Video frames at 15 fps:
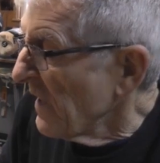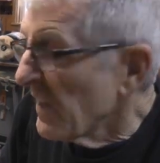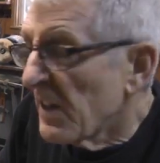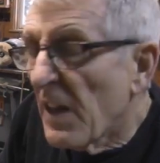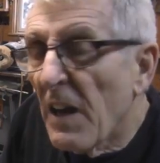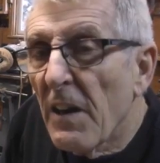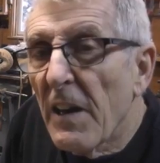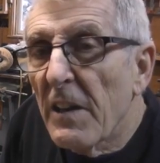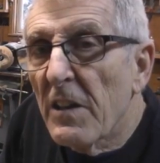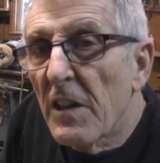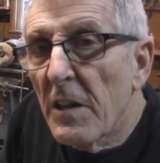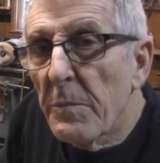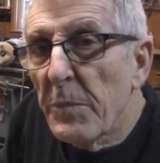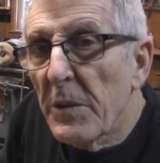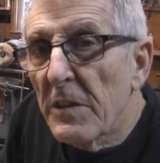Now I could
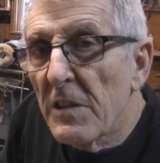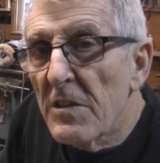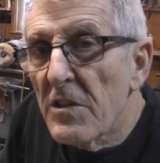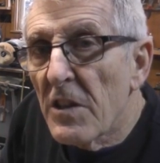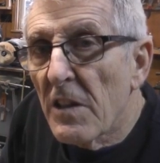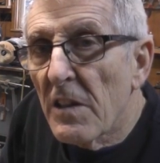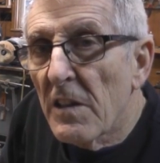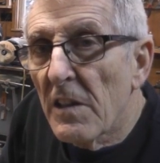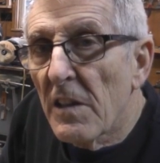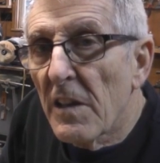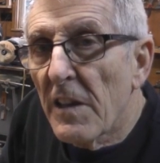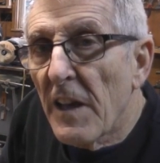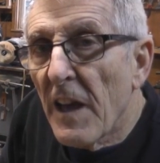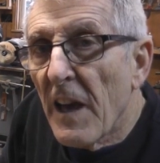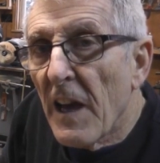have put the circle
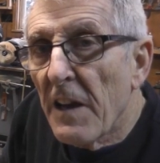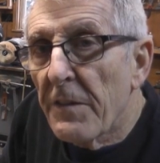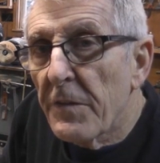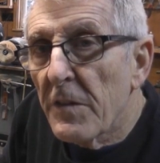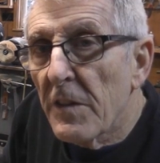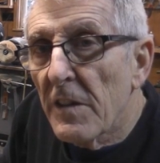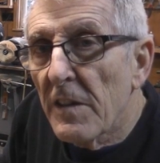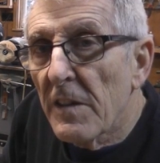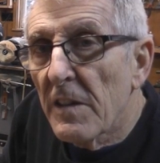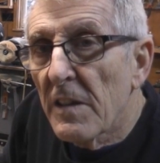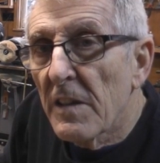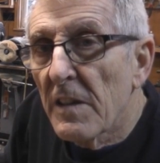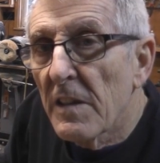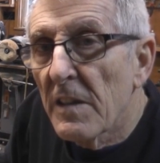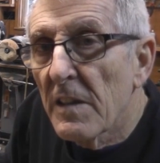on after
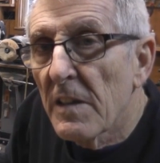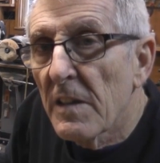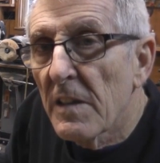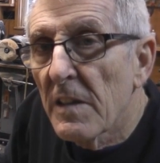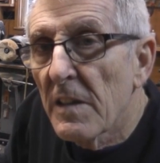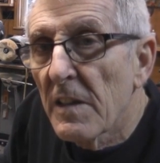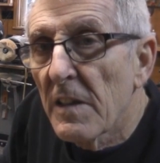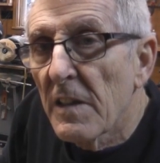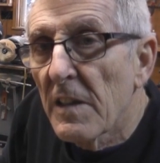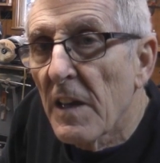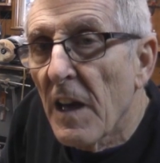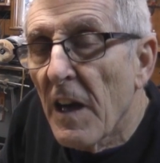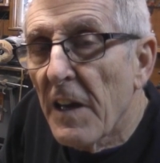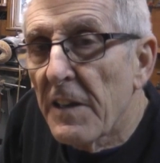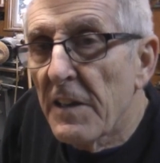
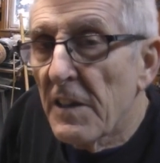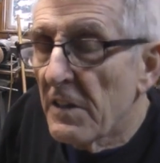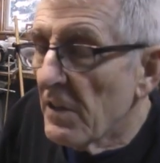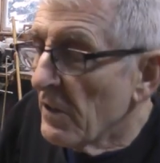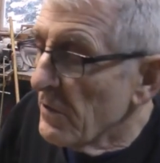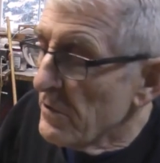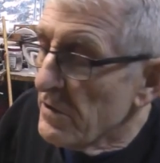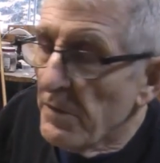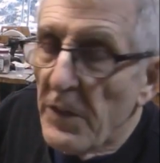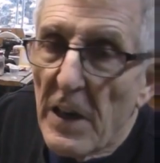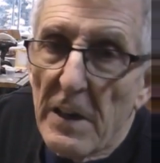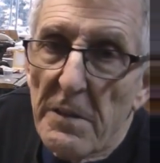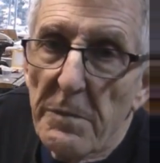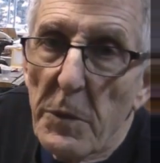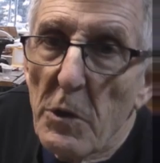I did those. In
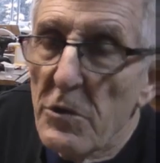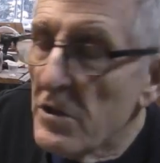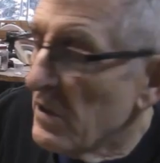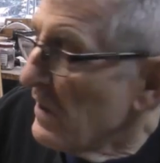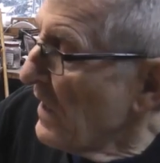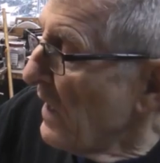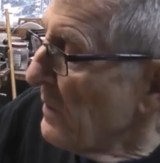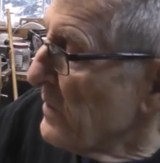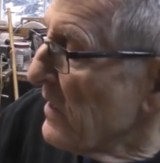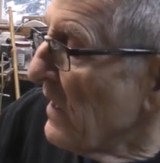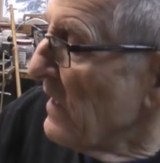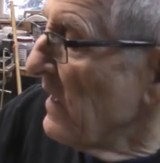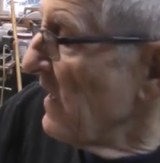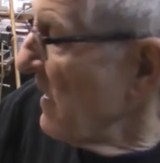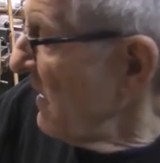fact, most of the times I did.